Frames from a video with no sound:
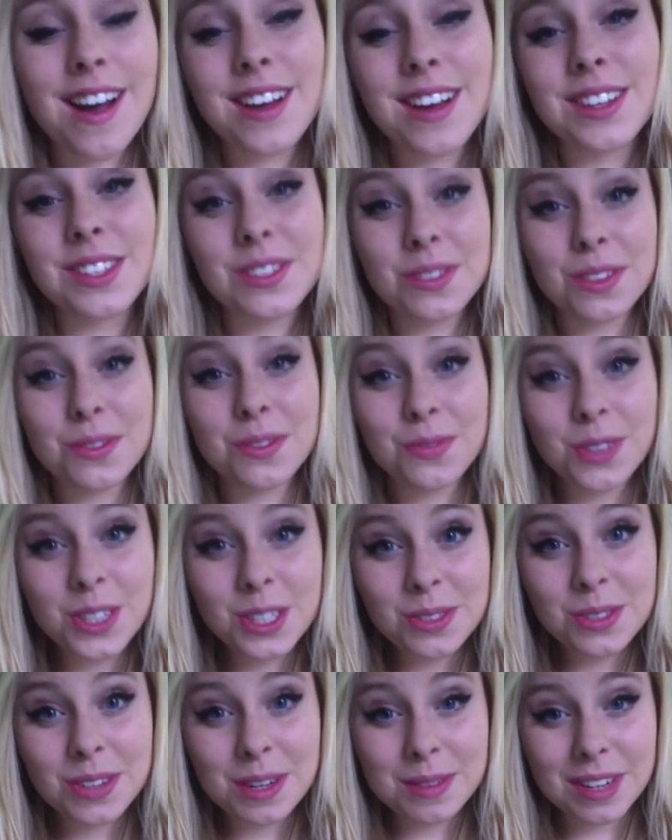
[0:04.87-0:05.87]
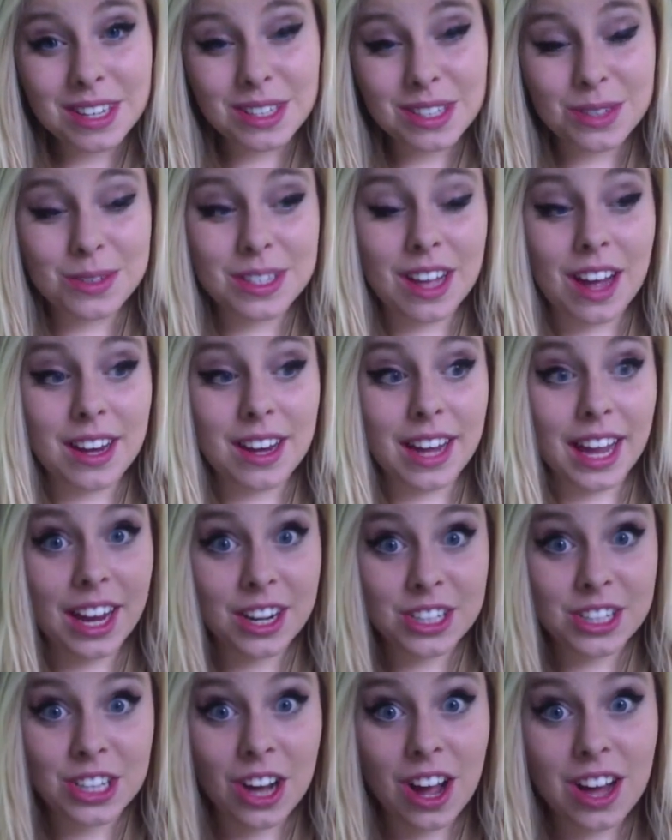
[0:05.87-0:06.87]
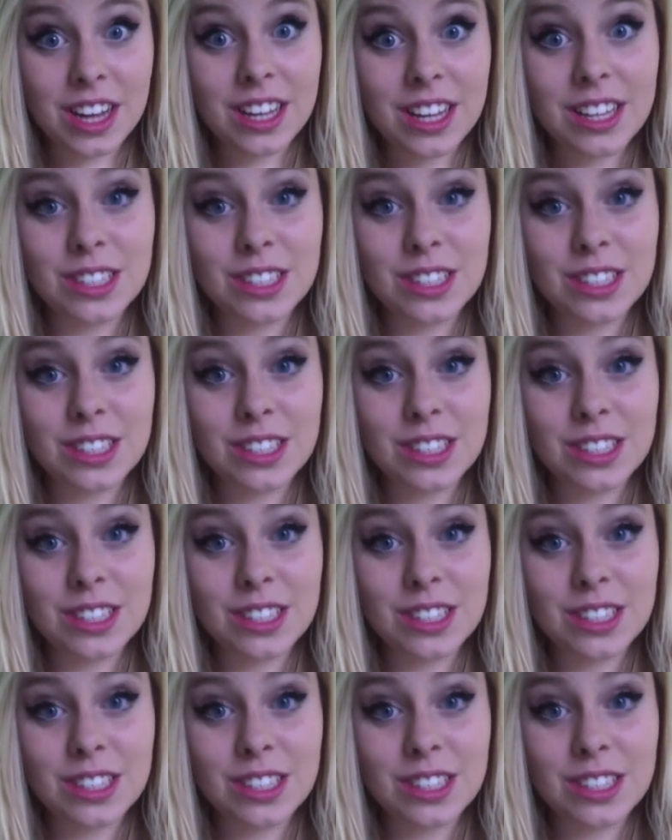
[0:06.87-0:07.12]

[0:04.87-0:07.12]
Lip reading: So the first one I'm going to do is on hair chalk.